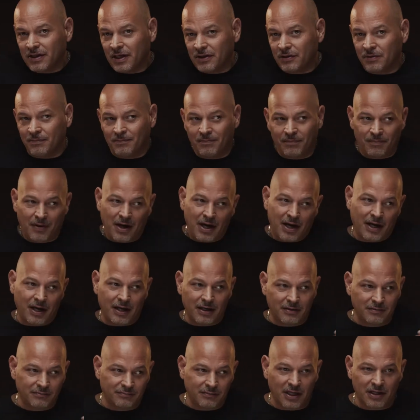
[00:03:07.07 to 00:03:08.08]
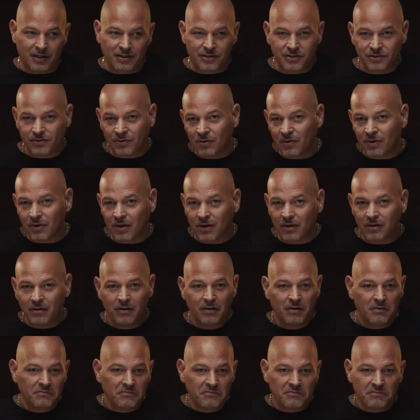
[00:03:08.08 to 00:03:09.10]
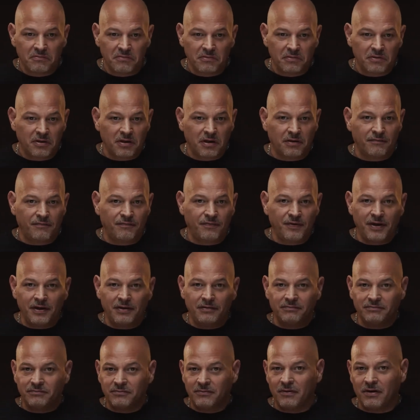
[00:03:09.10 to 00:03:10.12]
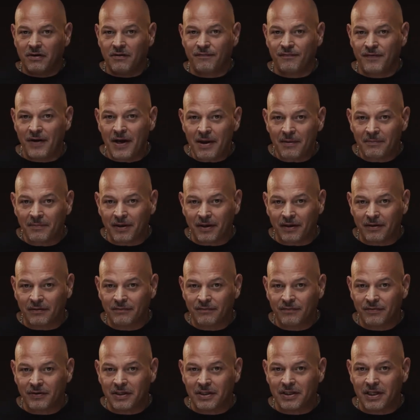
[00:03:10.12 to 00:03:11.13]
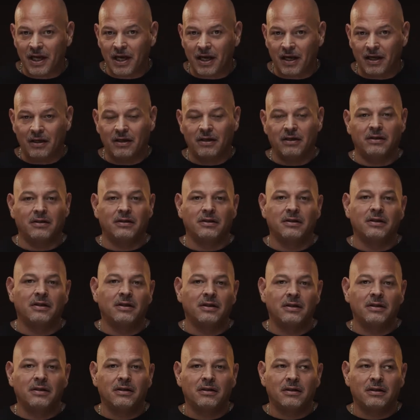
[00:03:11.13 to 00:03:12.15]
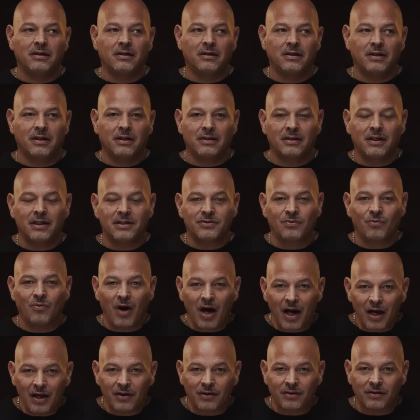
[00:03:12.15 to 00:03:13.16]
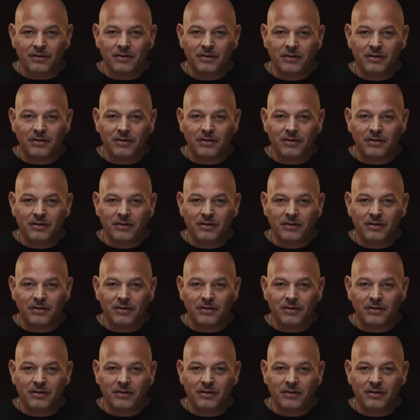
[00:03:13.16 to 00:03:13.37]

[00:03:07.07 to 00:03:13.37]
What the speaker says: that you buy at a store can feed a family for the day. That's wild.